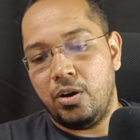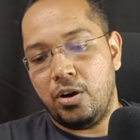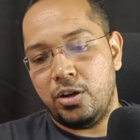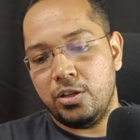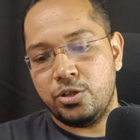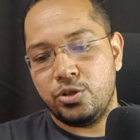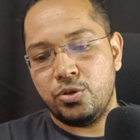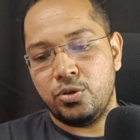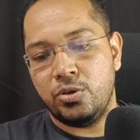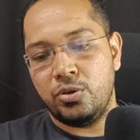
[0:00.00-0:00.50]

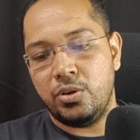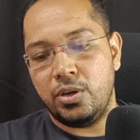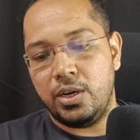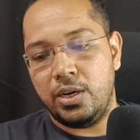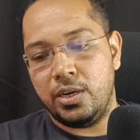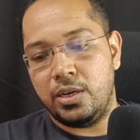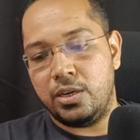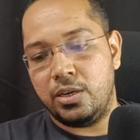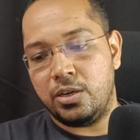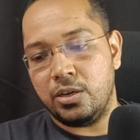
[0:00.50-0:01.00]
Also,
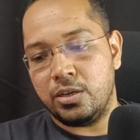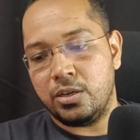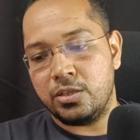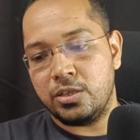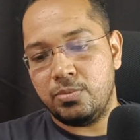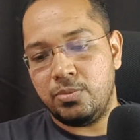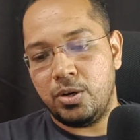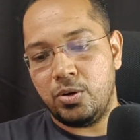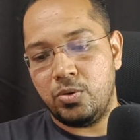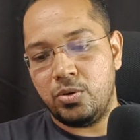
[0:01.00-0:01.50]
it
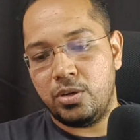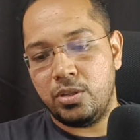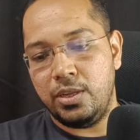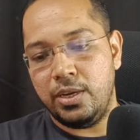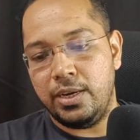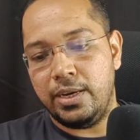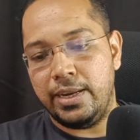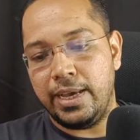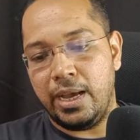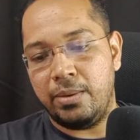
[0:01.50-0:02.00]
talks about
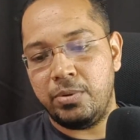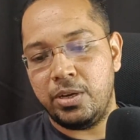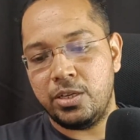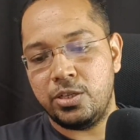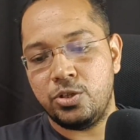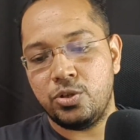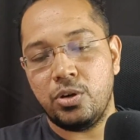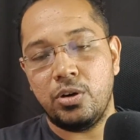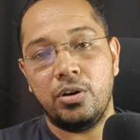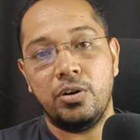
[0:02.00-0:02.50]
the
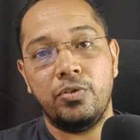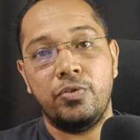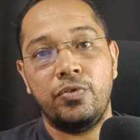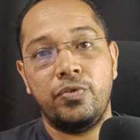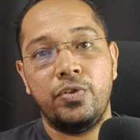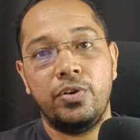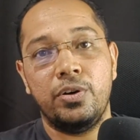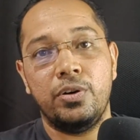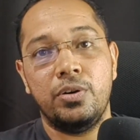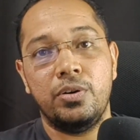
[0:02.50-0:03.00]
damage
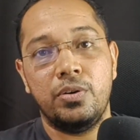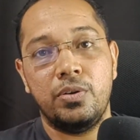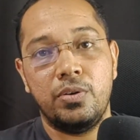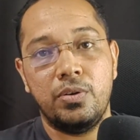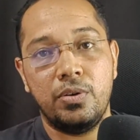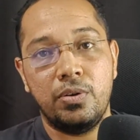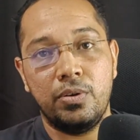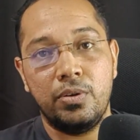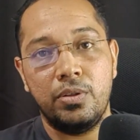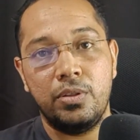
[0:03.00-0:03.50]
of
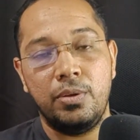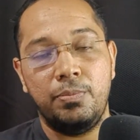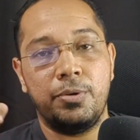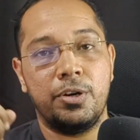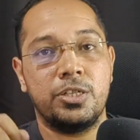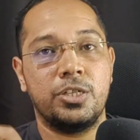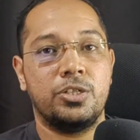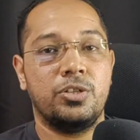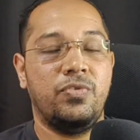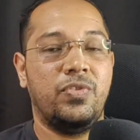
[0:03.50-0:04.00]
the
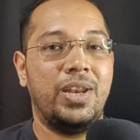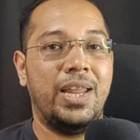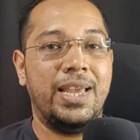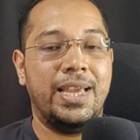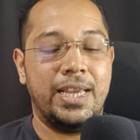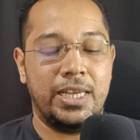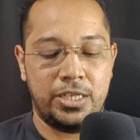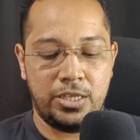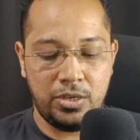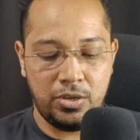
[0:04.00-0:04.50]
process of
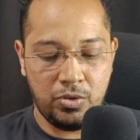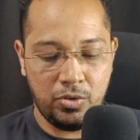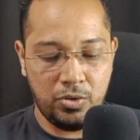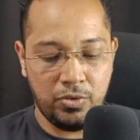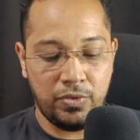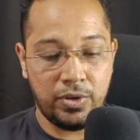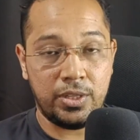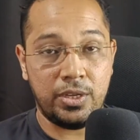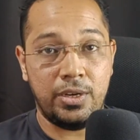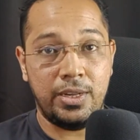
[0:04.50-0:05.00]
glycation
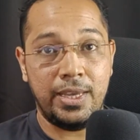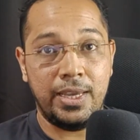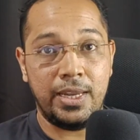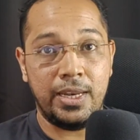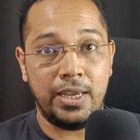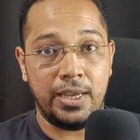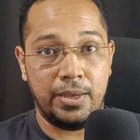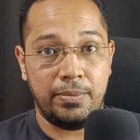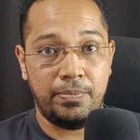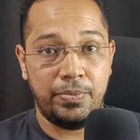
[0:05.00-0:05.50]
over the
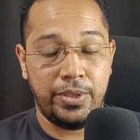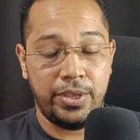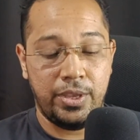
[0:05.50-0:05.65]
DNA,